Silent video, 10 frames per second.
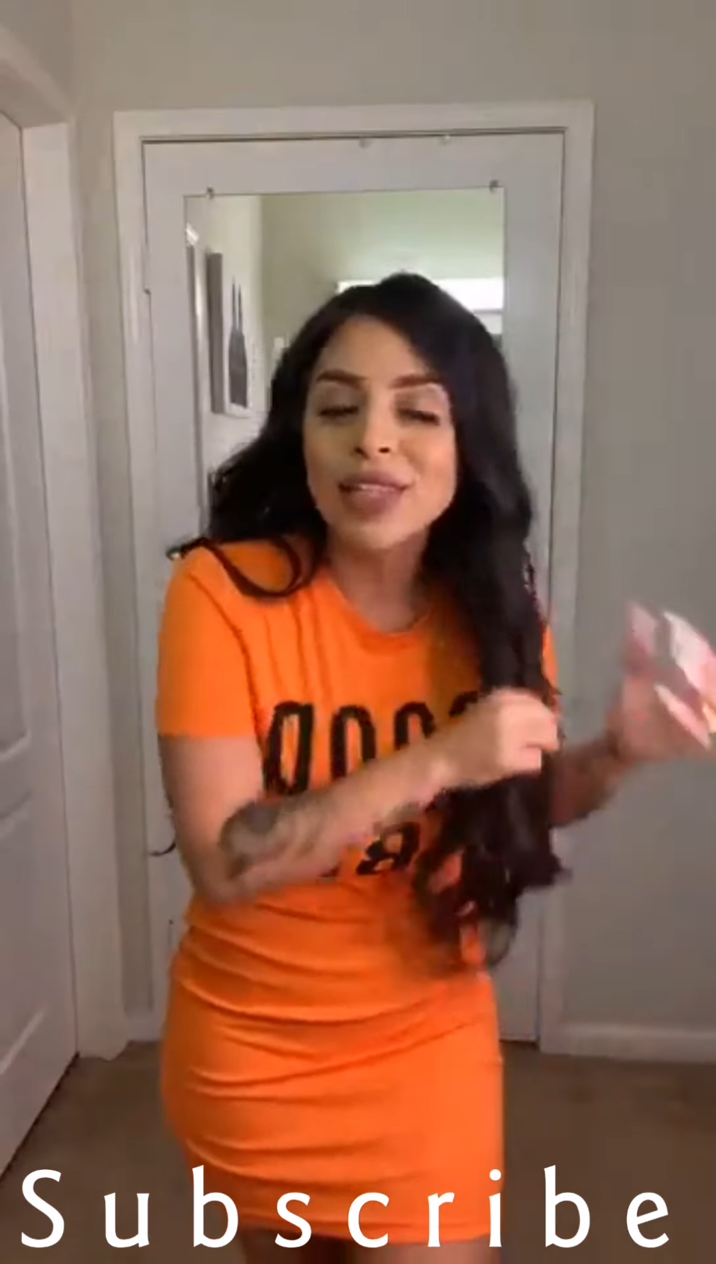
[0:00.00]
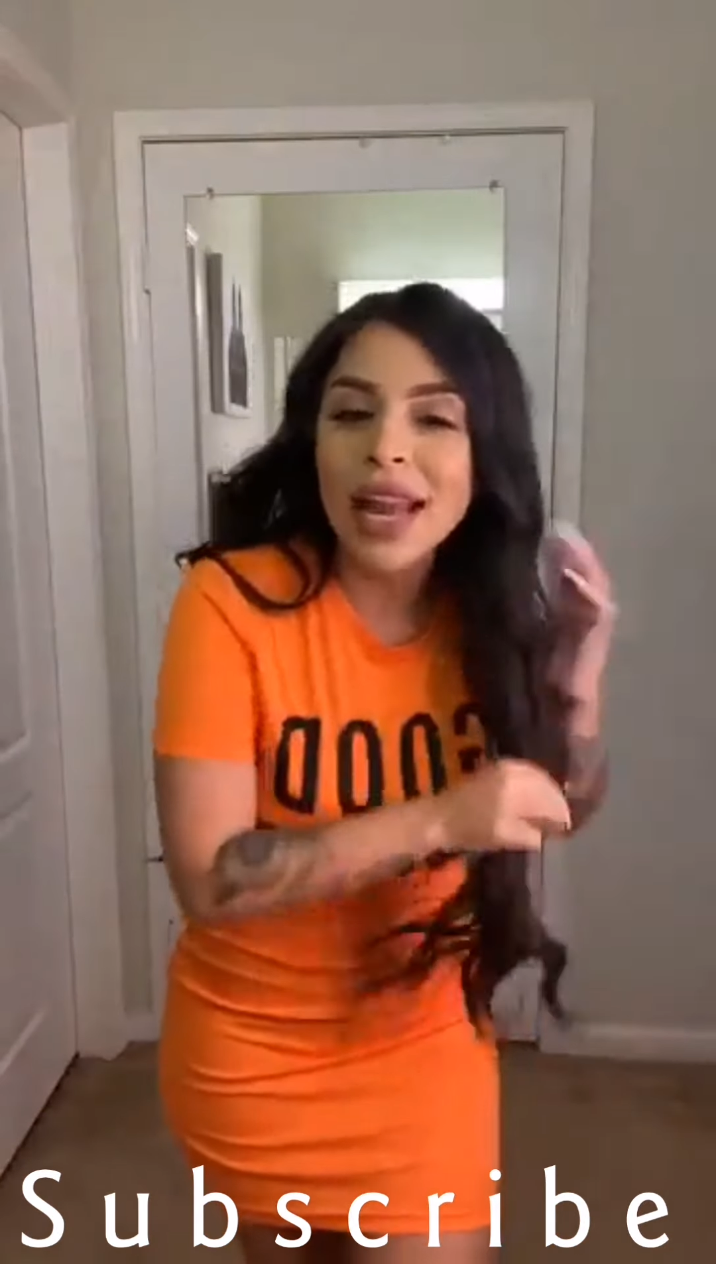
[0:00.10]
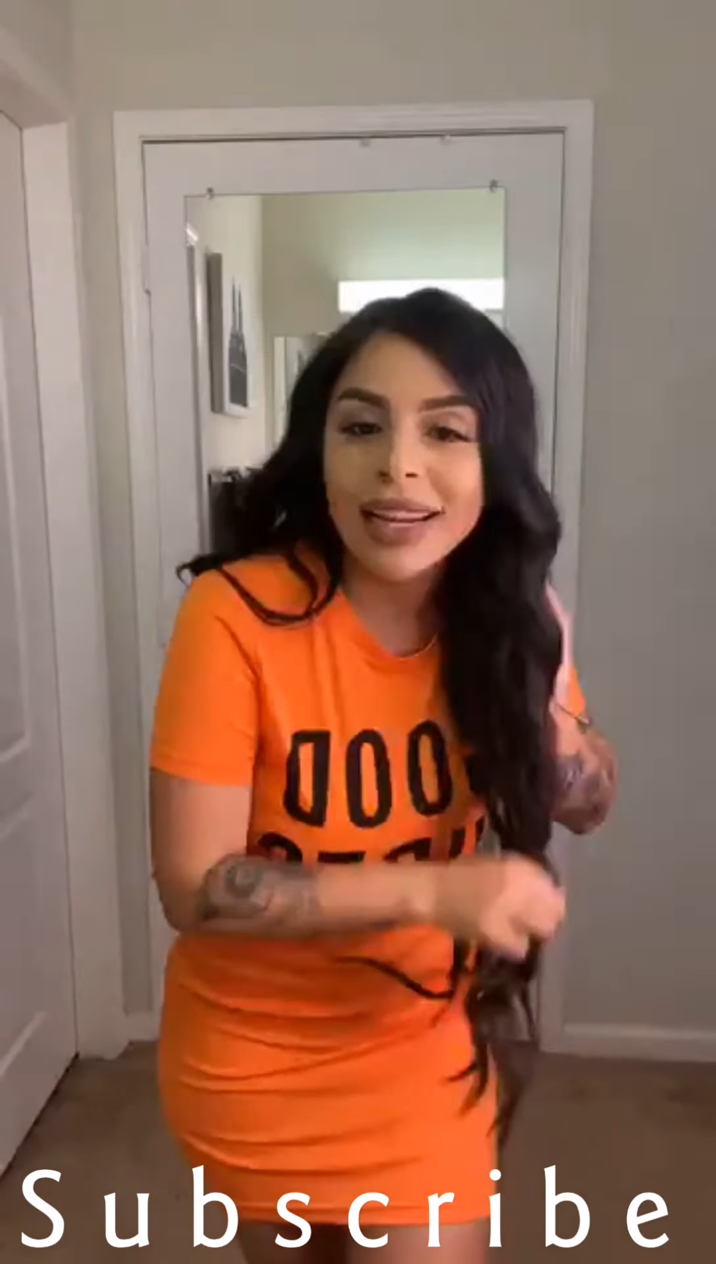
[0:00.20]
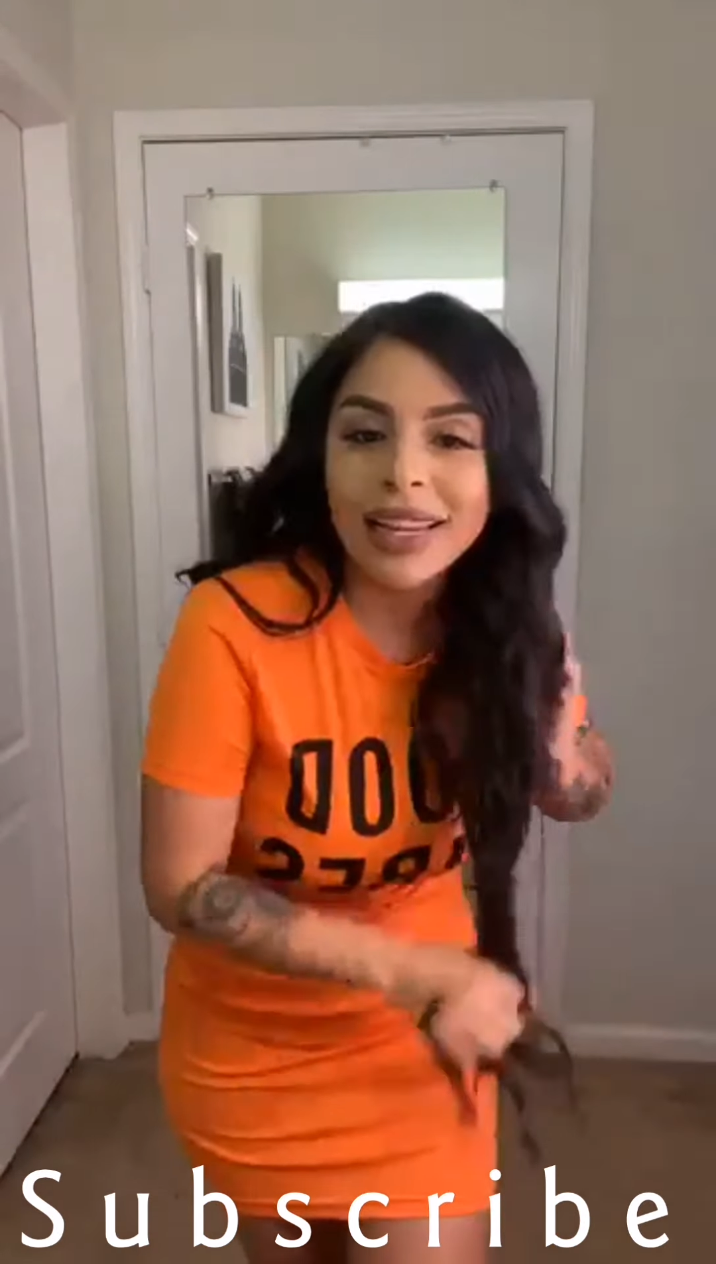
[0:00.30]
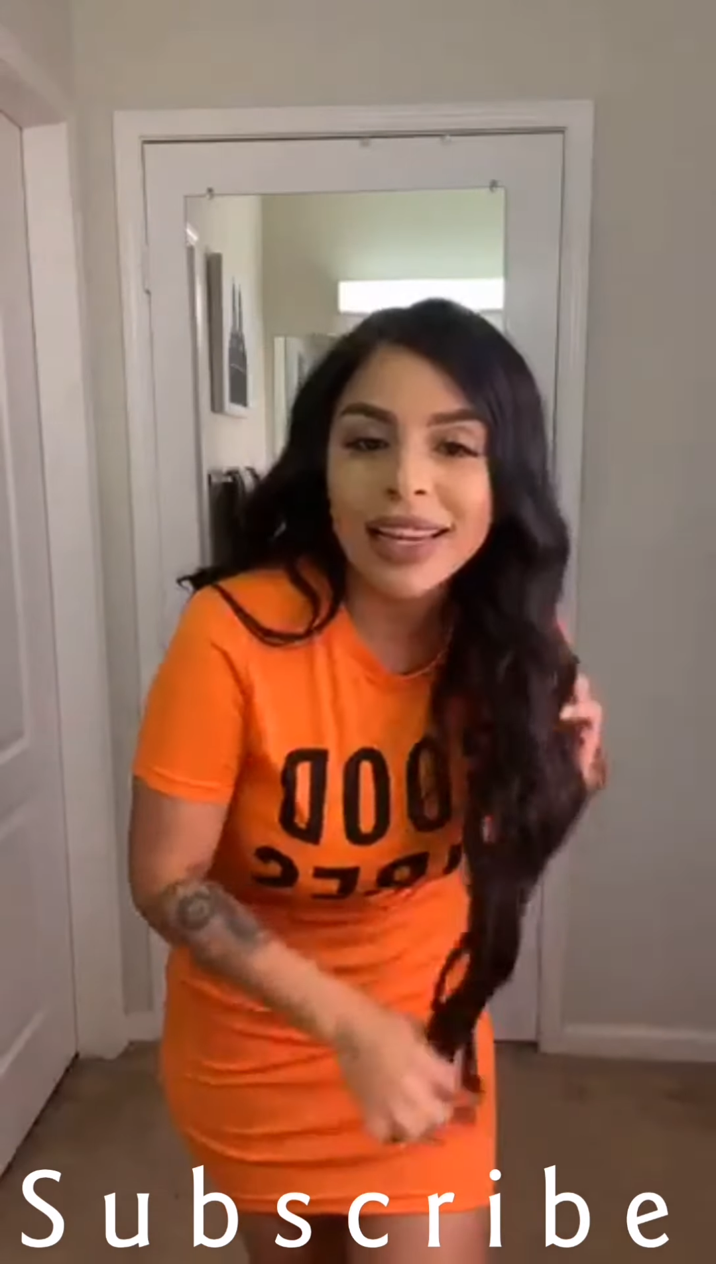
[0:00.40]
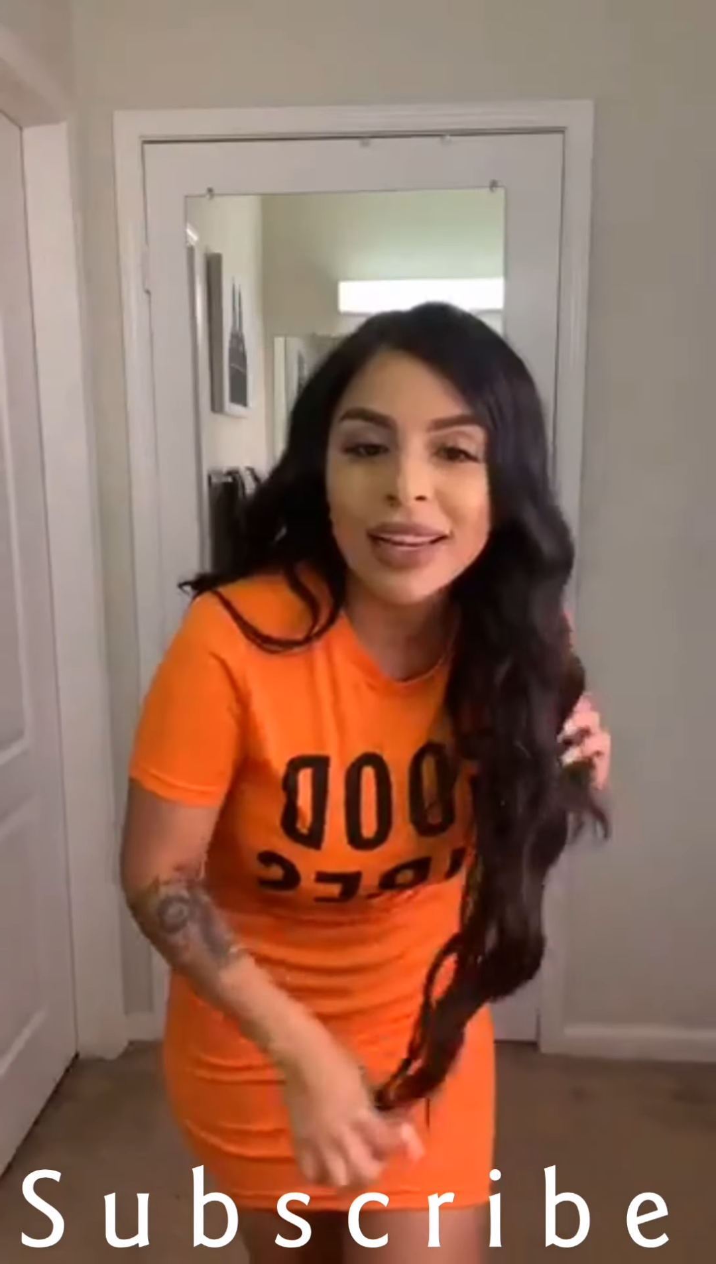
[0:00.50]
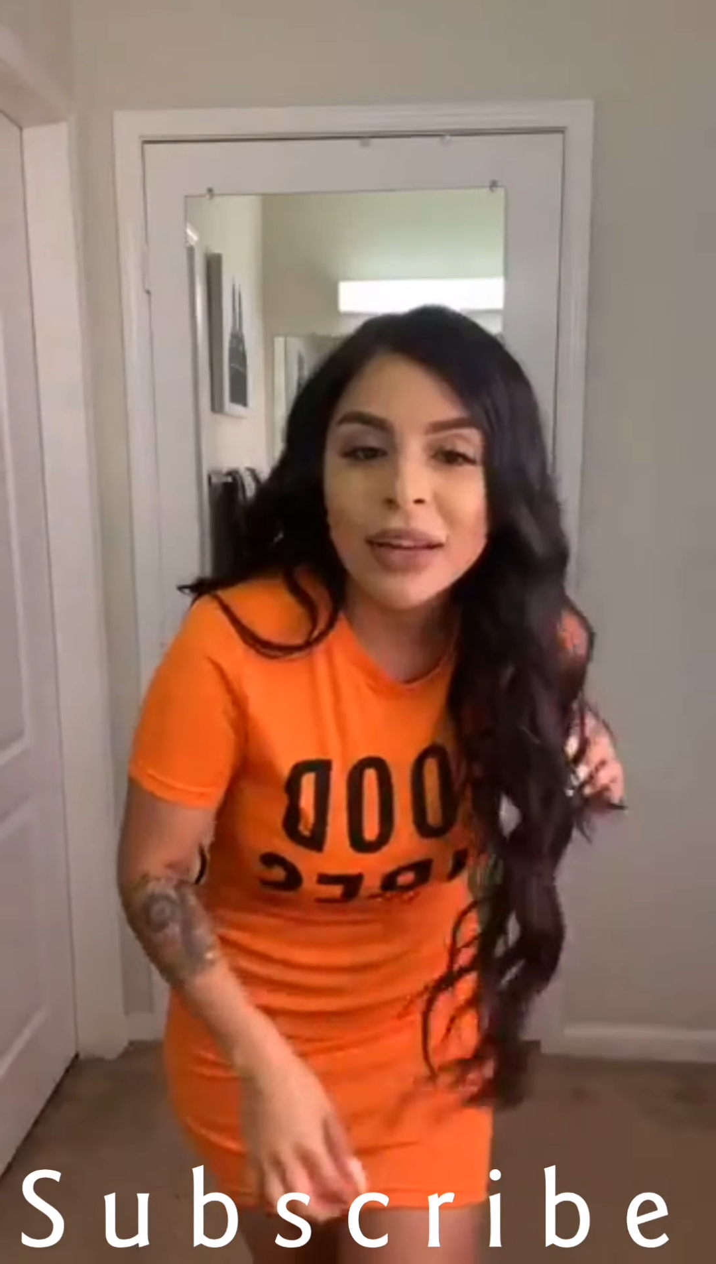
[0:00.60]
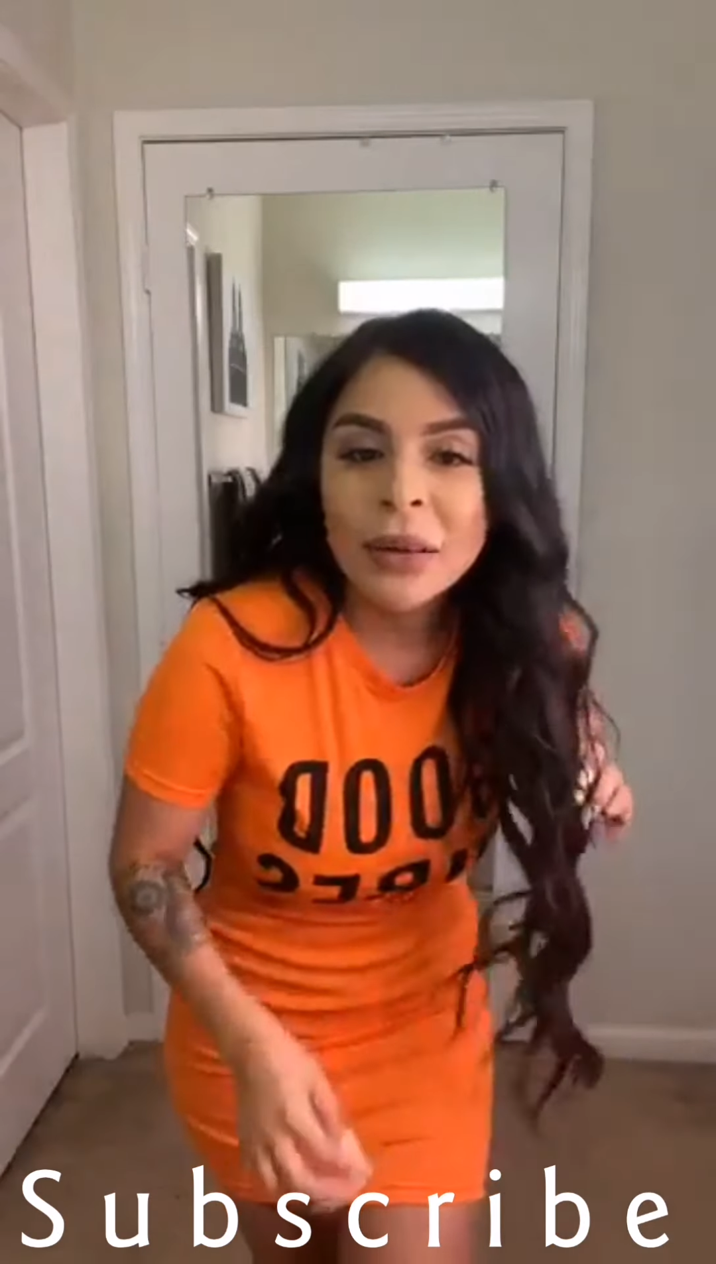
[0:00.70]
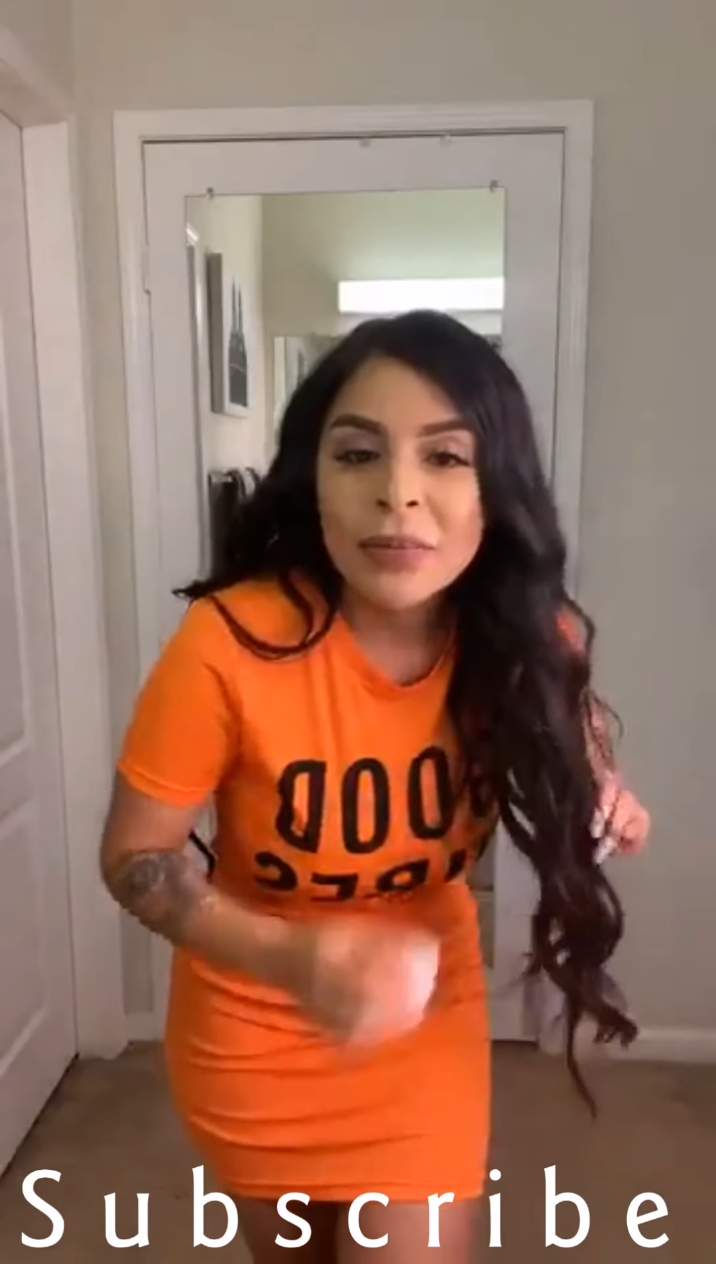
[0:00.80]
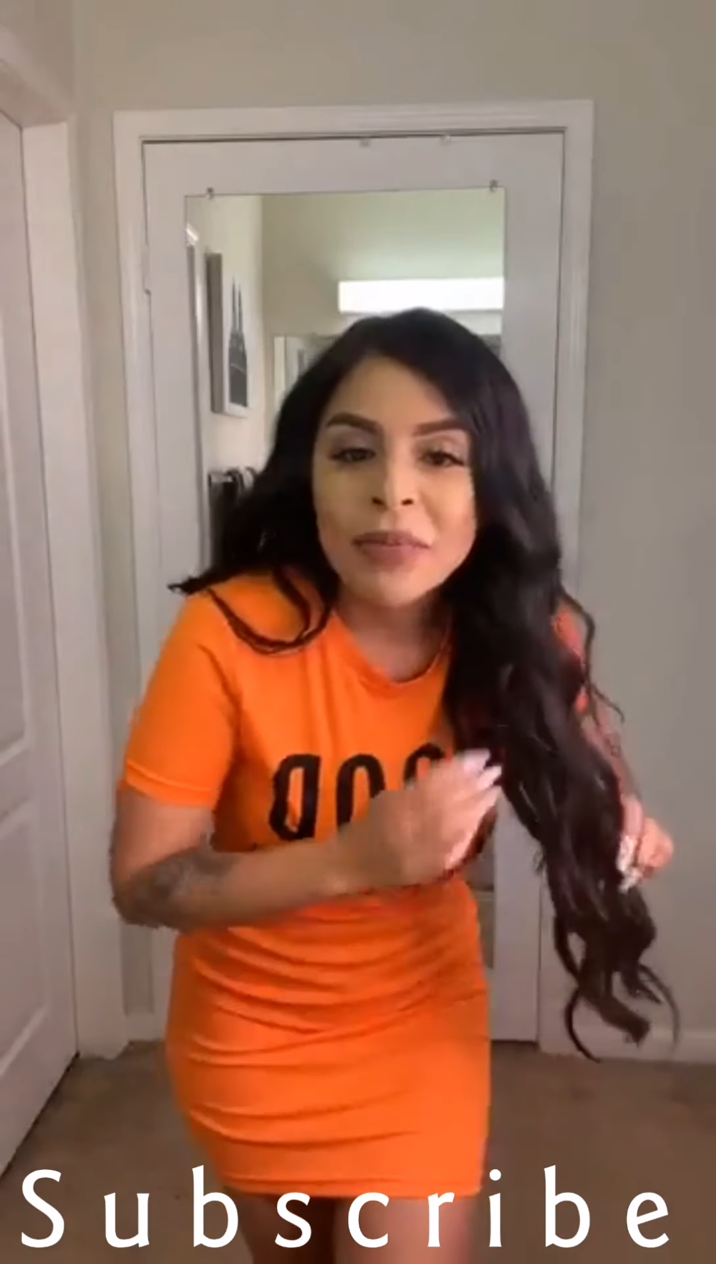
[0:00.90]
Shani.